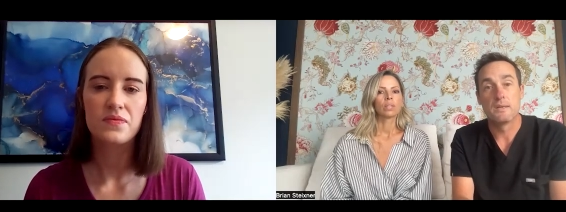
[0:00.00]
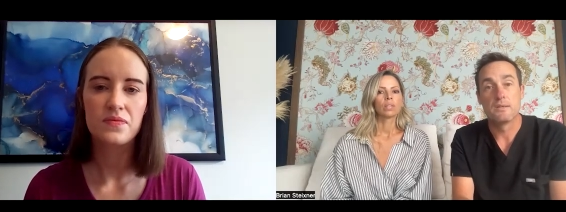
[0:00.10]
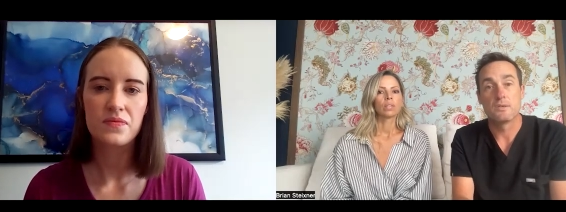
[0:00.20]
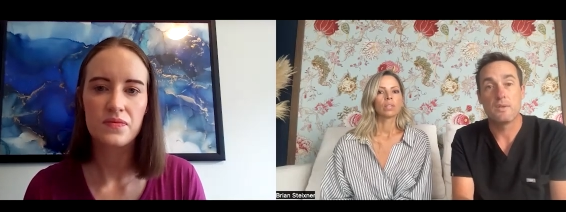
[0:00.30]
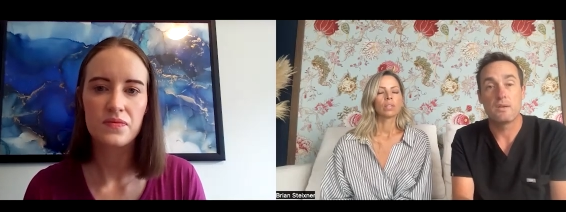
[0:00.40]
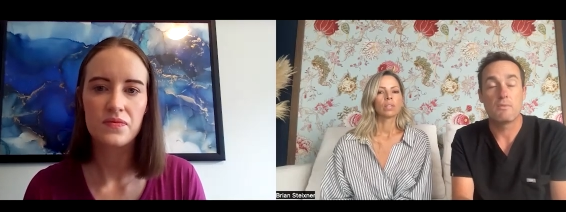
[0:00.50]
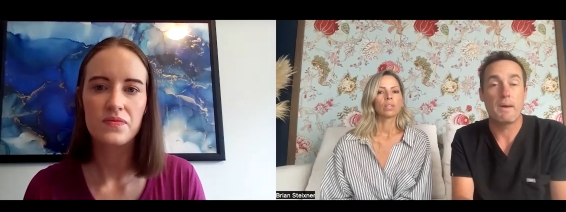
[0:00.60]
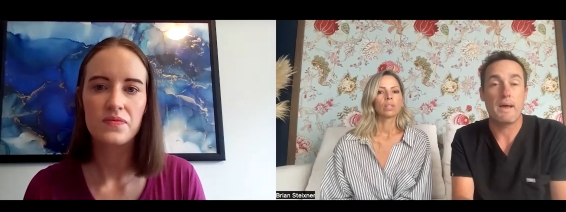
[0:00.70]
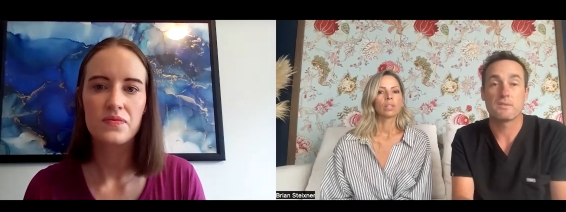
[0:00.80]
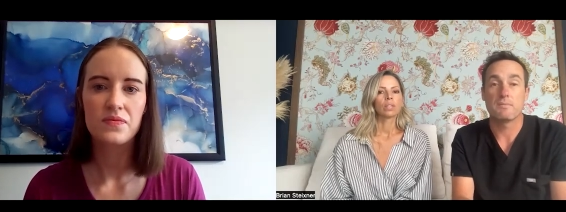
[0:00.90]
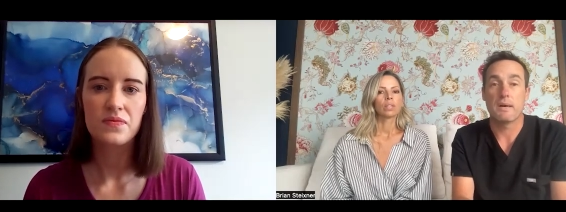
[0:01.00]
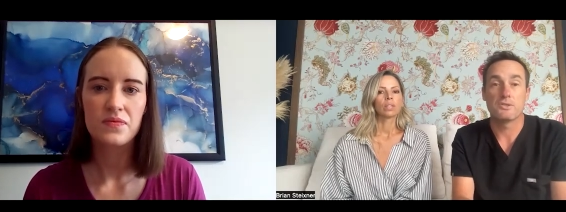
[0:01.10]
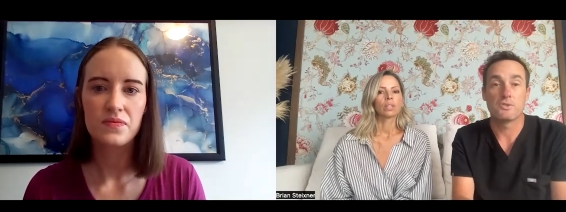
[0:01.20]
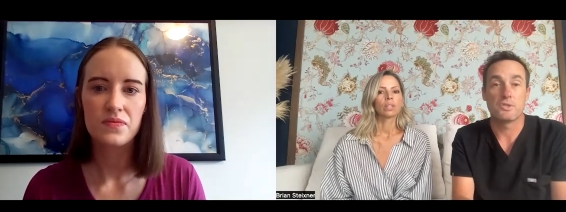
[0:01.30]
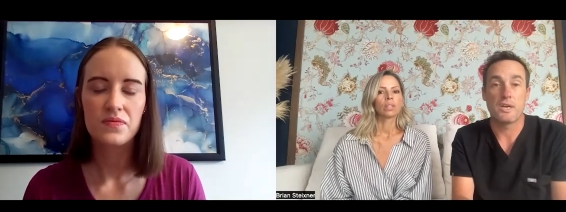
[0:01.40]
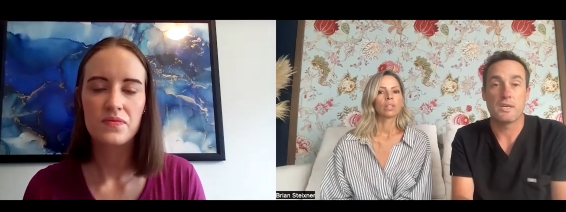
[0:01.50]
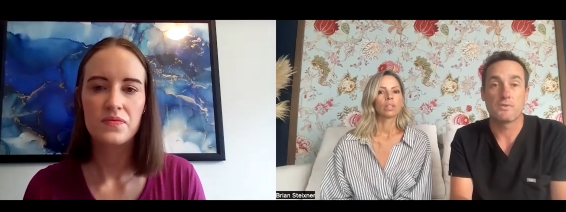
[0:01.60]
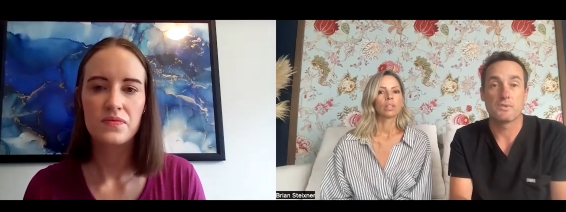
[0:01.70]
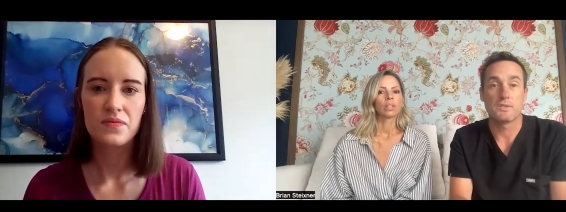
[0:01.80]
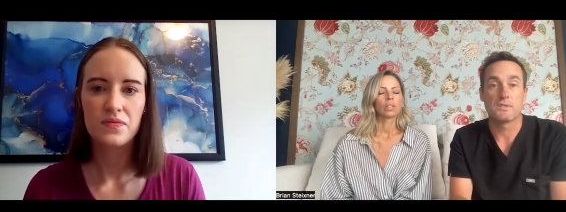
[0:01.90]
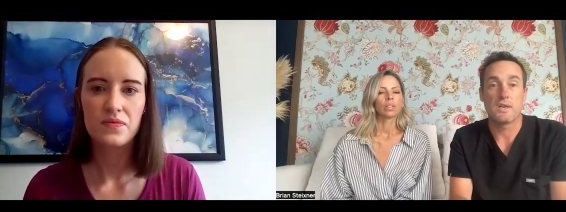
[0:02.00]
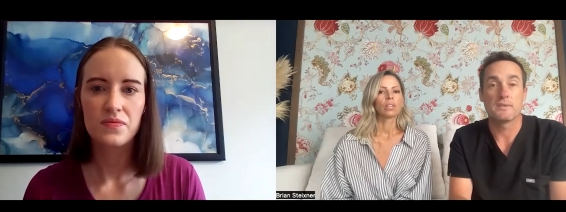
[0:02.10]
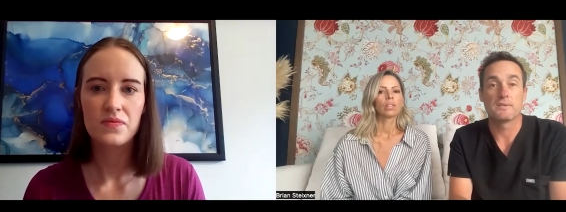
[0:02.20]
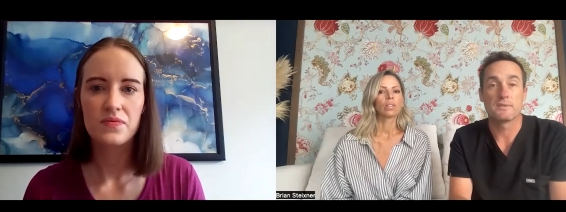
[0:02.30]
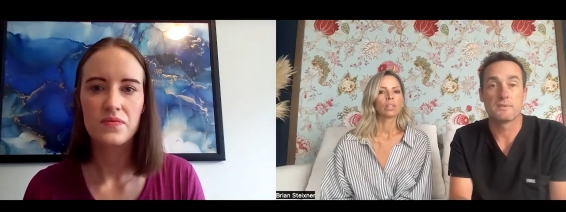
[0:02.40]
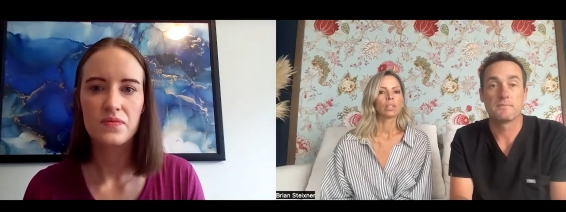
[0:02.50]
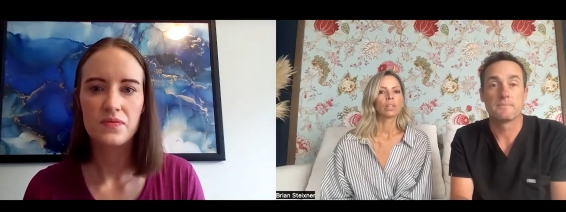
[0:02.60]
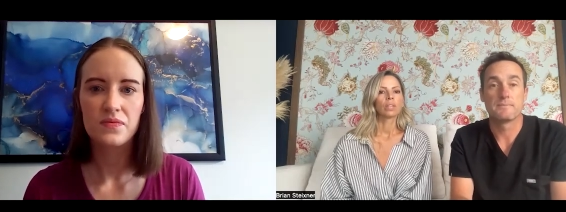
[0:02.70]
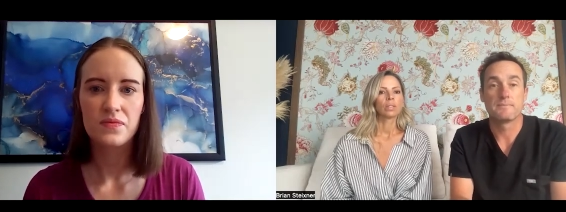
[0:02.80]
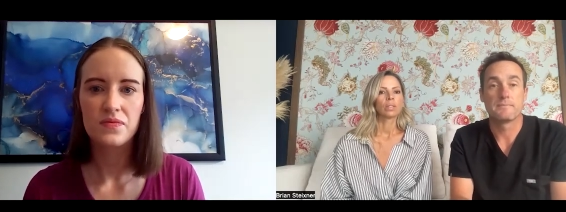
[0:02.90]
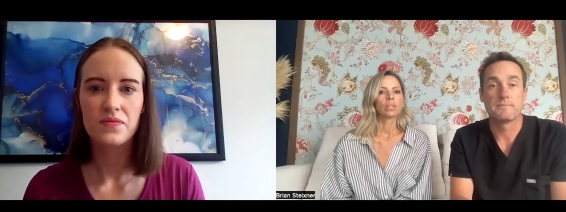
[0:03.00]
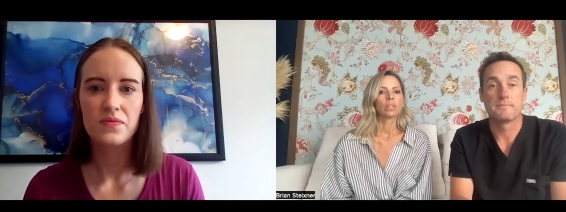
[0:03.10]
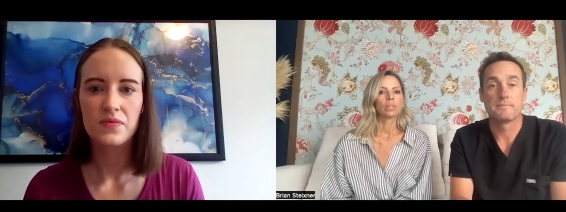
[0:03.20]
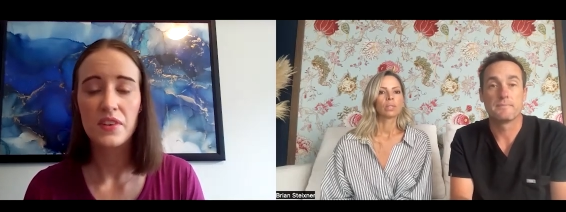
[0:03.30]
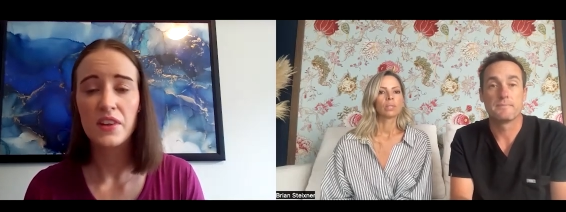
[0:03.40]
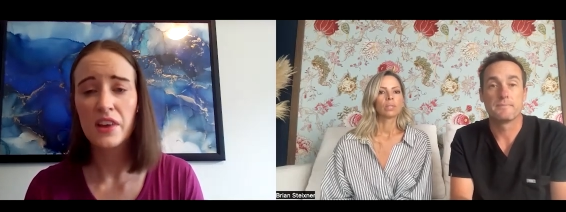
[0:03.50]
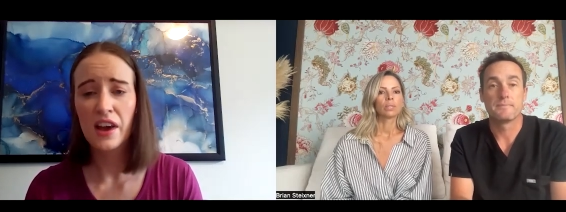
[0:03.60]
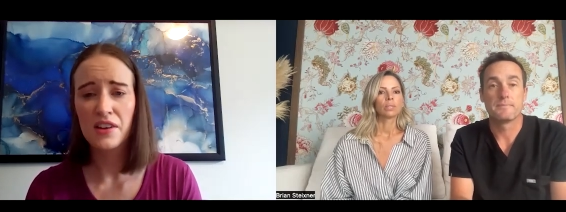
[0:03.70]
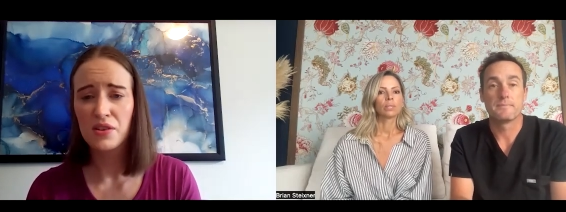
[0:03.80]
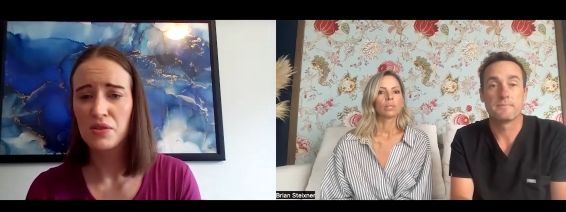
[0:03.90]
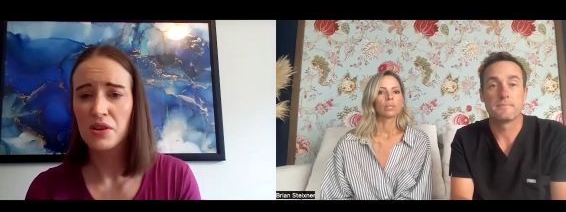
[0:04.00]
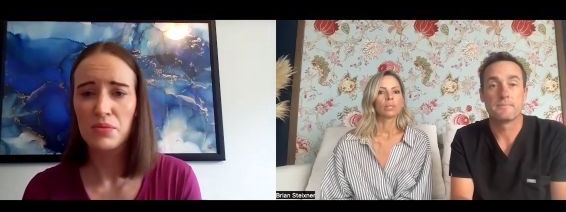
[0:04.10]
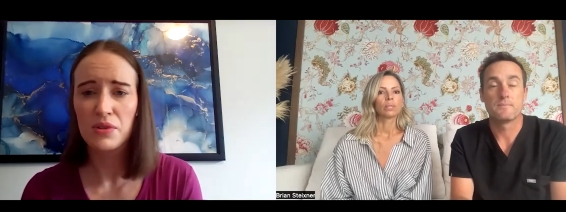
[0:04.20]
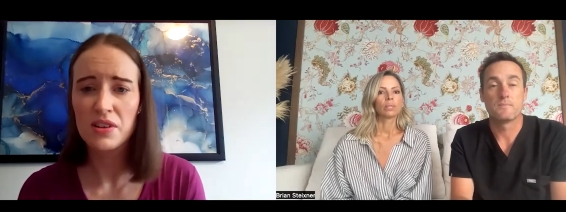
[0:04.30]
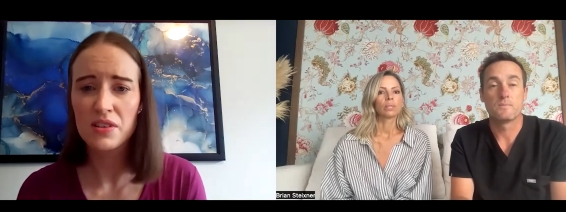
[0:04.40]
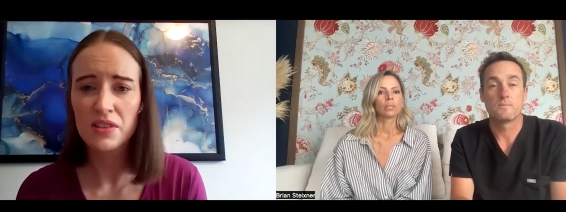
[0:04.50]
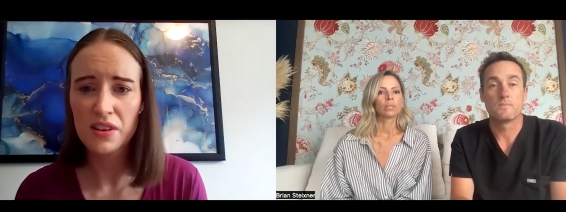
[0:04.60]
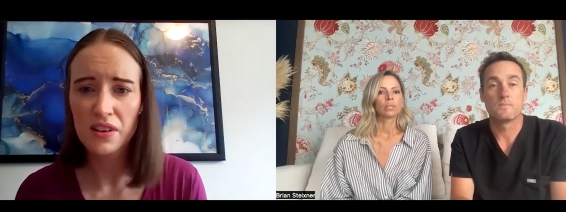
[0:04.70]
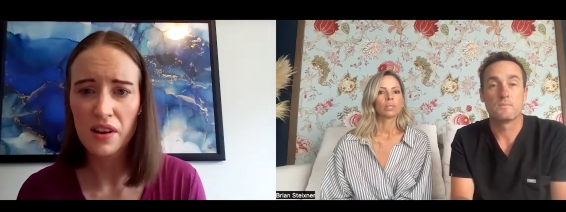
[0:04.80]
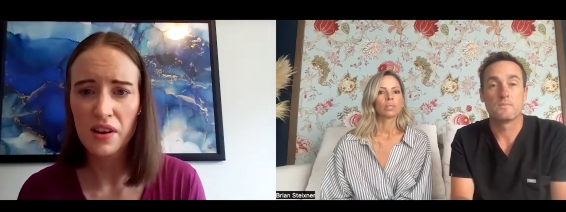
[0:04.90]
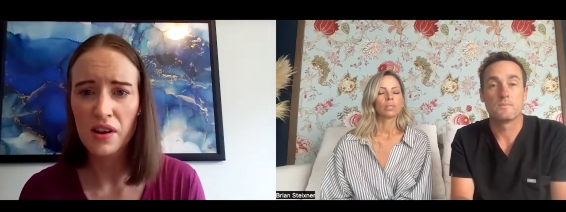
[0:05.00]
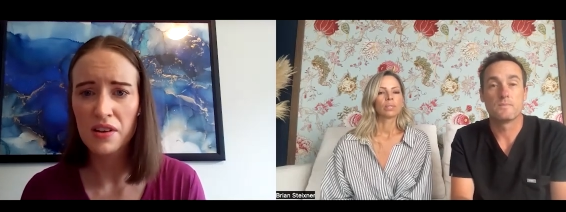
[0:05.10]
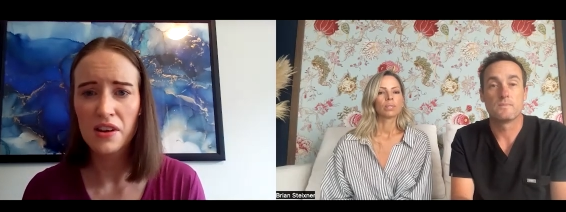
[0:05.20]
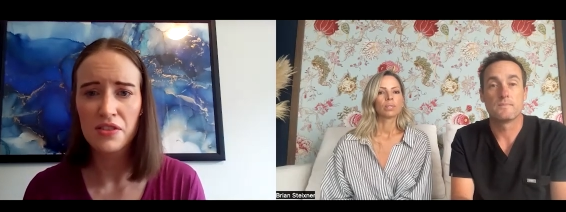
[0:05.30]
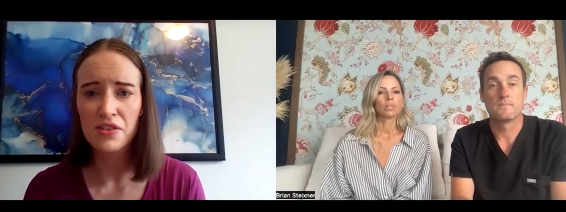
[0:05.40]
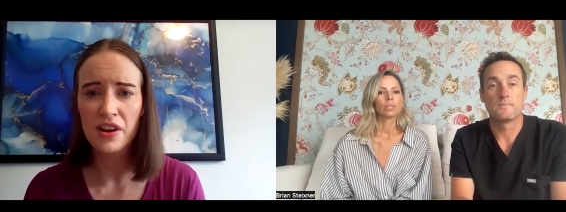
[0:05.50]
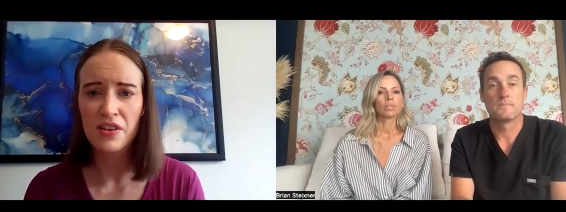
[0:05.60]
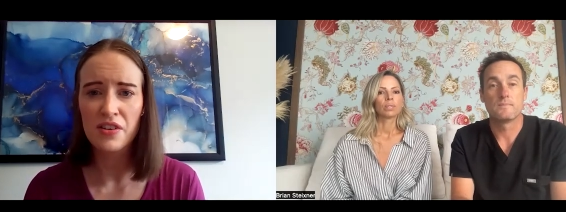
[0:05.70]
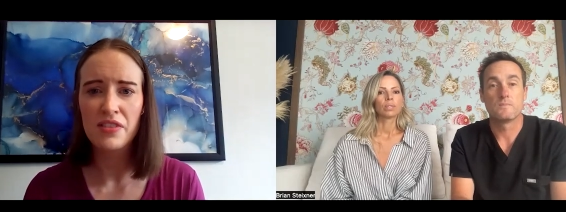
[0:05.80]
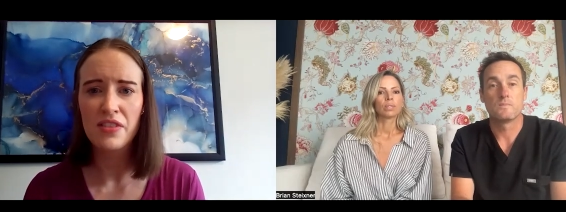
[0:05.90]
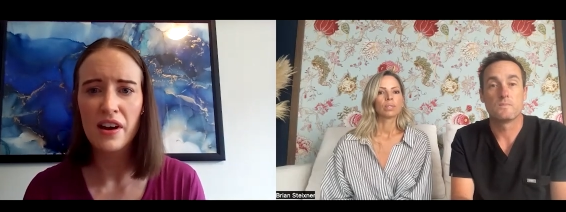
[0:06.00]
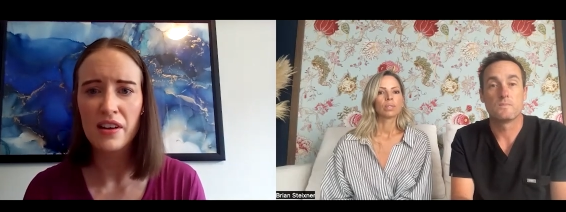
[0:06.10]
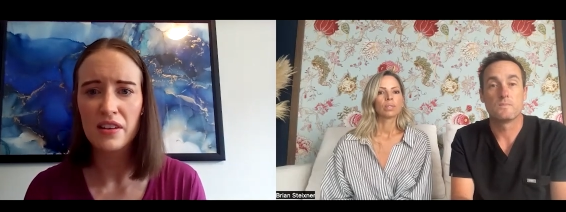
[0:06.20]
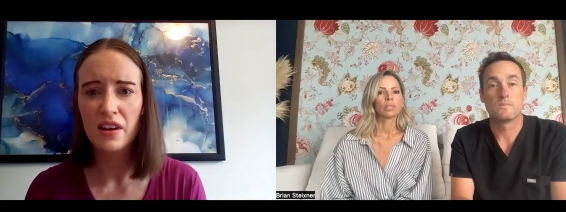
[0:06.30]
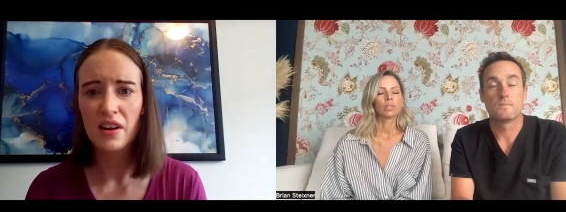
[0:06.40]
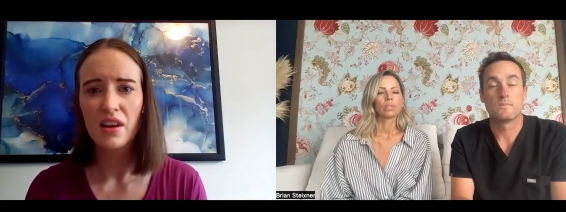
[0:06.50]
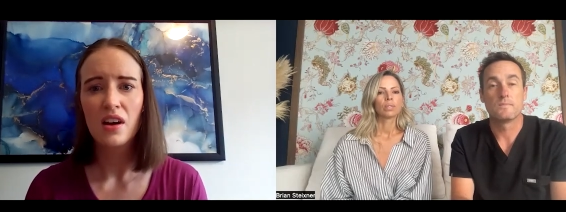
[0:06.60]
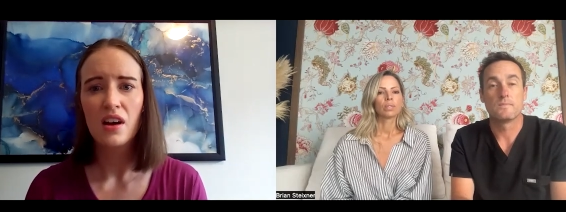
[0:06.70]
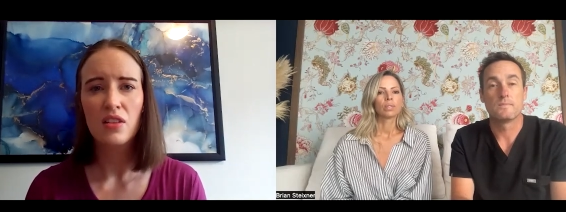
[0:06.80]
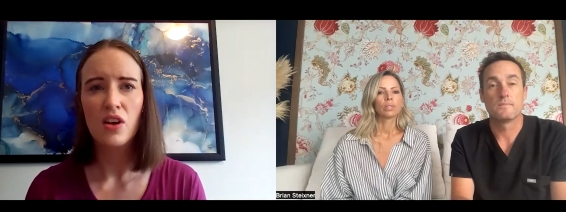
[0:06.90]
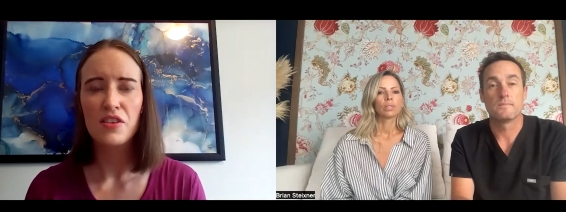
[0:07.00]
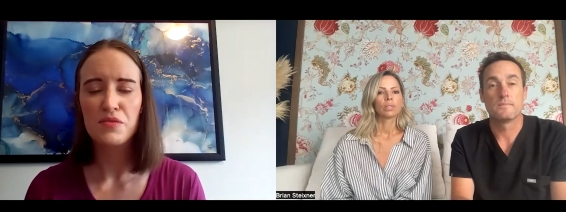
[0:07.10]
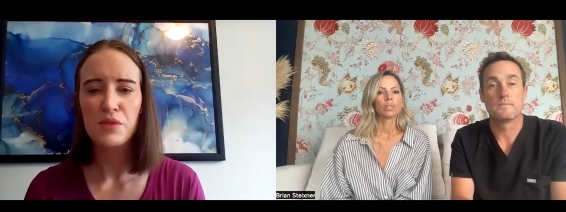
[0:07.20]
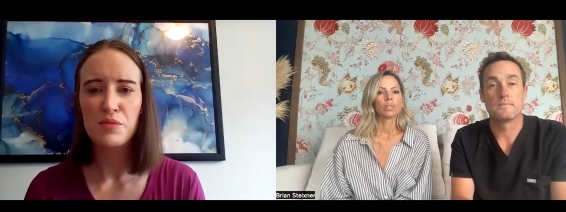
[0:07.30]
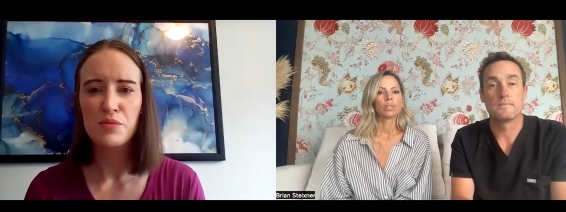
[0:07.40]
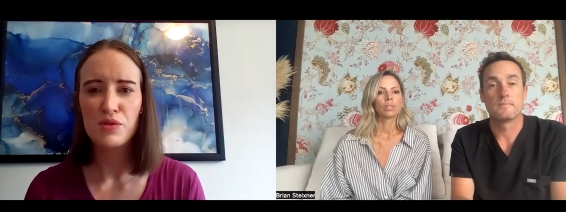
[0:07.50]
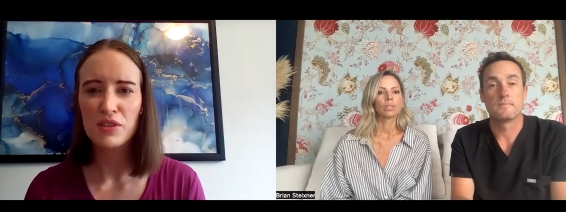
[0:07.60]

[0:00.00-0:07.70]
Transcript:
Speaker 1: so that you maximize your chance for success.
Speaker 2: Yeah, no, completely. Another area that a lot of people